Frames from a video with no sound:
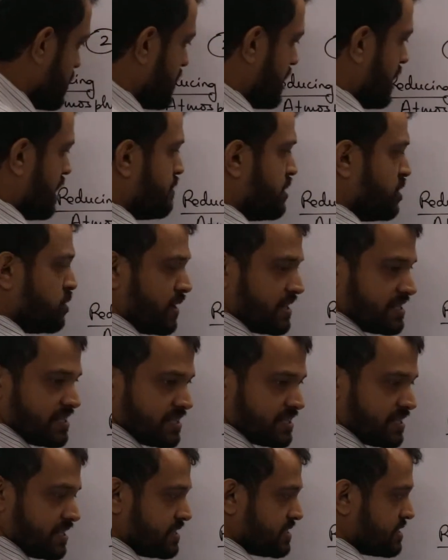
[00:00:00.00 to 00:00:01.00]
came into
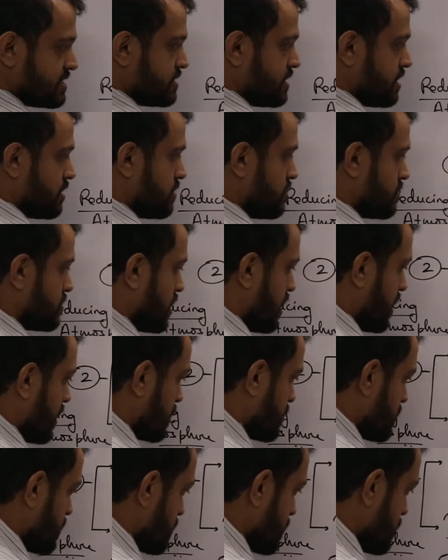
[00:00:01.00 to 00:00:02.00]
existence on the
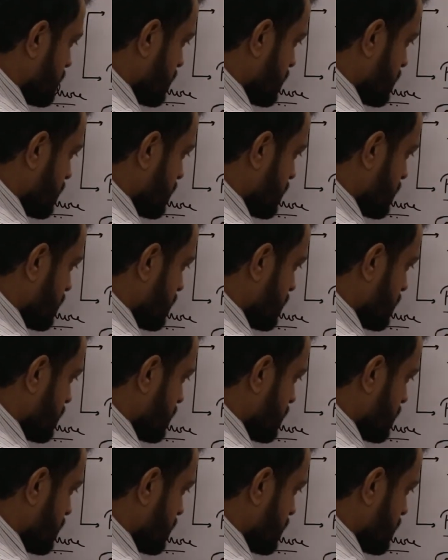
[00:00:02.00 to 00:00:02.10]
earth,